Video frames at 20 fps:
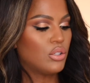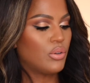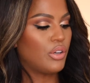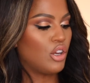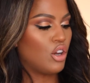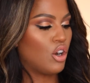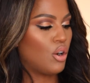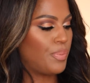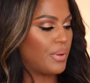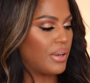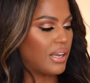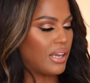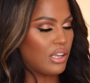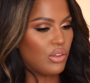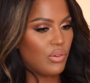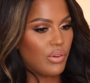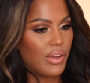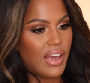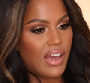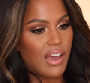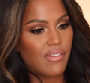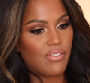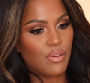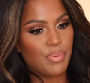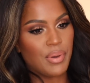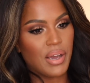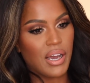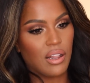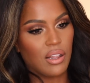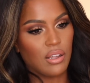So when you open it, you have the
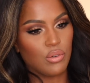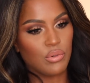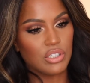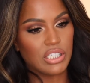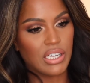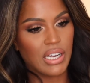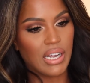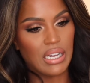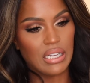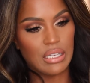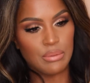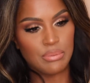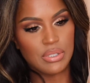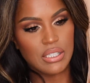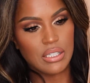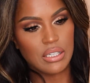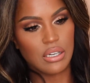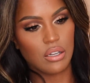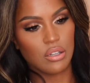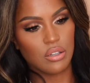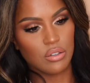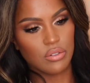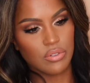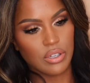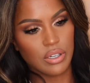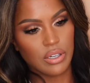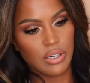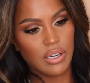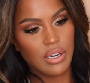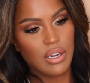palette, which I got lipstick all
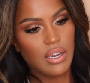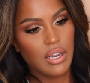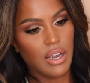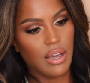over,